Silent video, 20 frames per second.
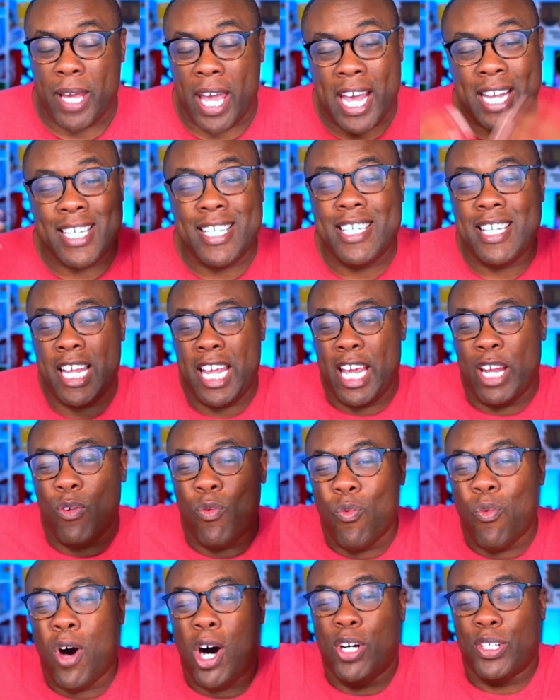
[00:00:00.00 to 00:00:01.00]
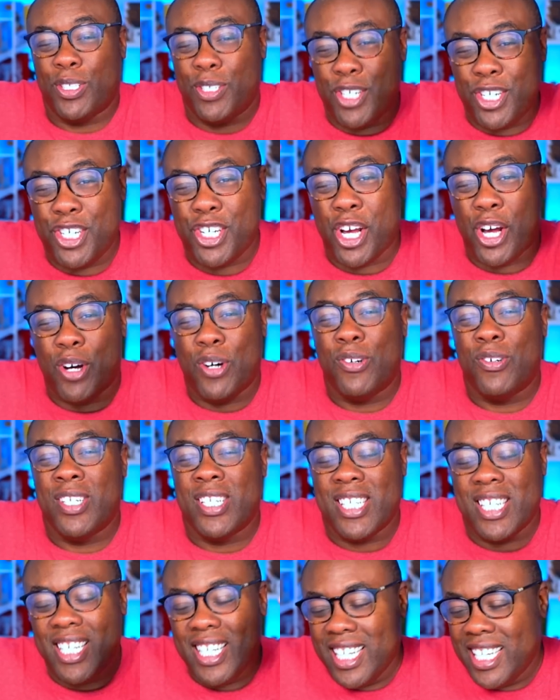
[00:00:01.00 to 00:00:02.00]
And seeing Walter
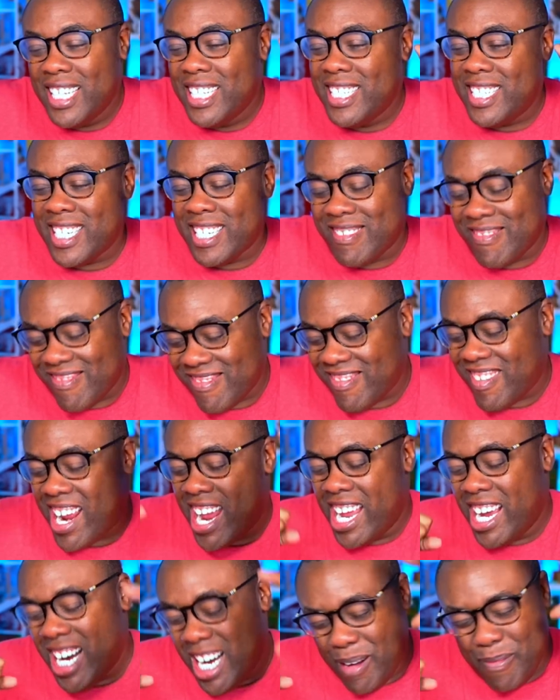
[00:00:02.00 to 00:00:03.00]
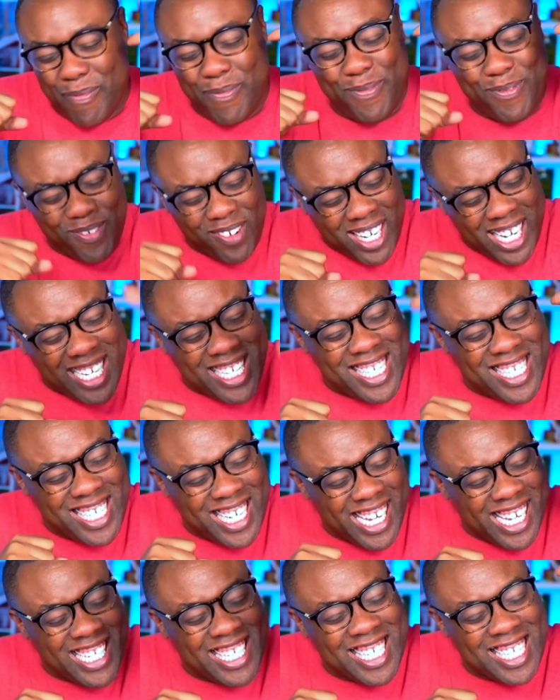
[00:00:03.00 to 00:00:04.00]
Jones just right up front,
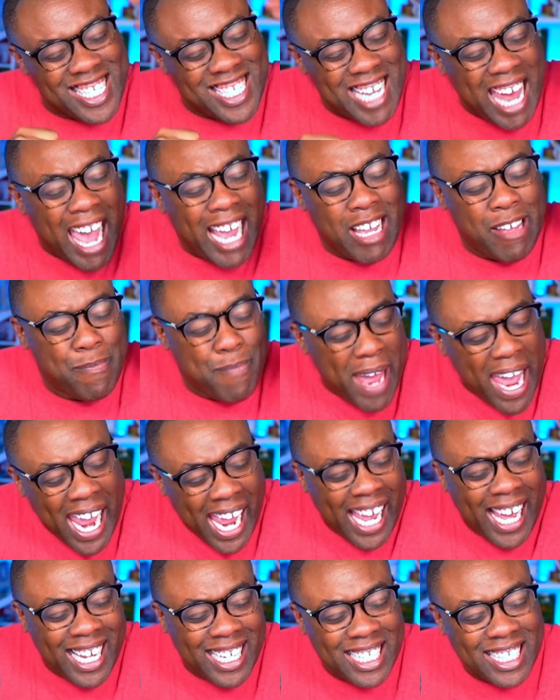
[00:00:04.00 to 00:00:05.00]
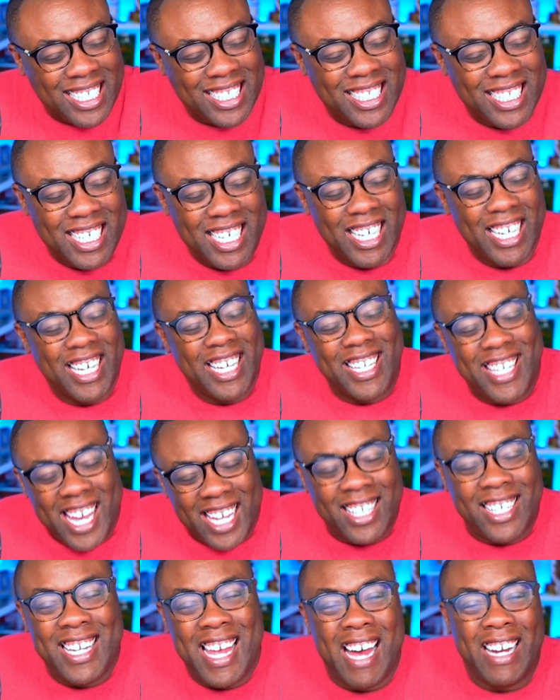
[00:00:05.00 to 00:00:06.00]
seeing the Zach man
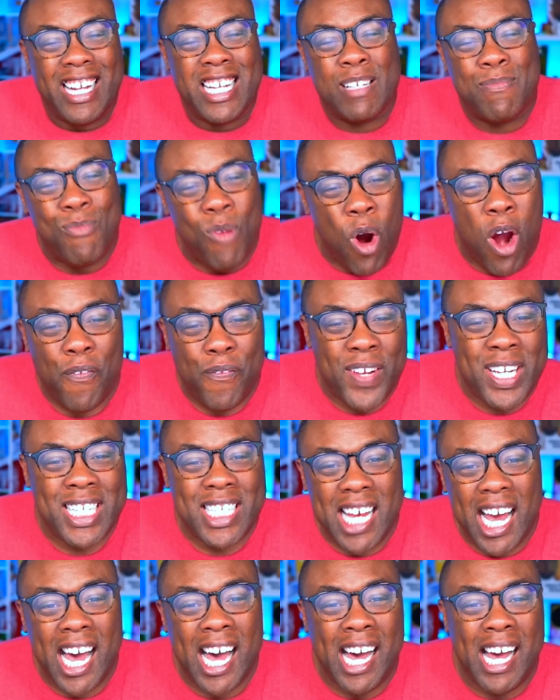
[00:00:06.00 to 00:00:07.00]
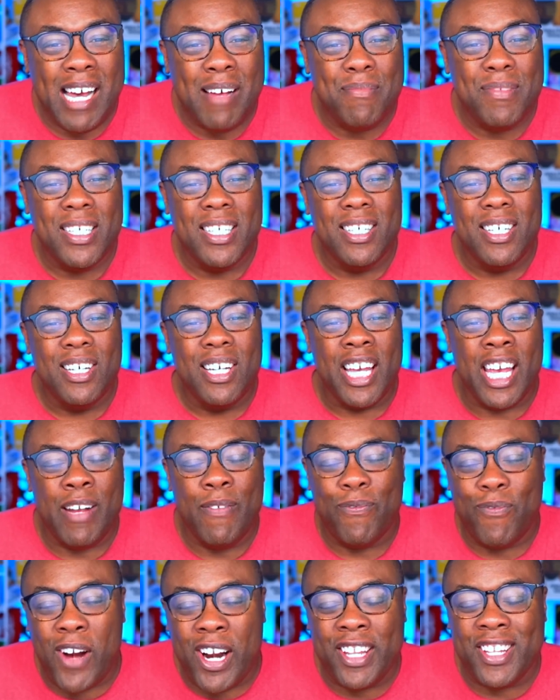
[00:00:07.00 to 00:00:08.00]
yelling out his morphin time in
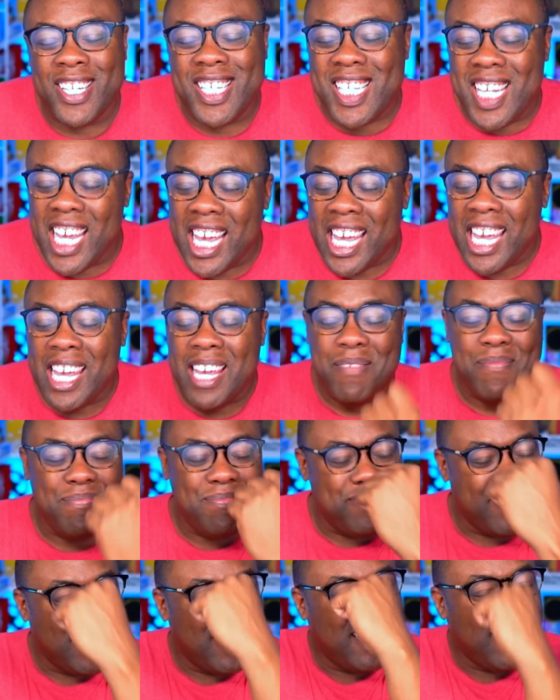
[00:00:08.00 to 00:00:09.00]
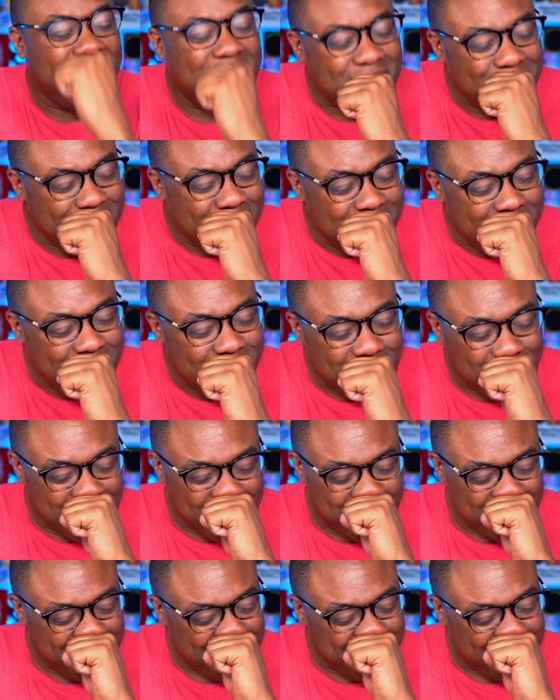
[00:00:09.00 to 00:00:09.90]
front of the team. Oh!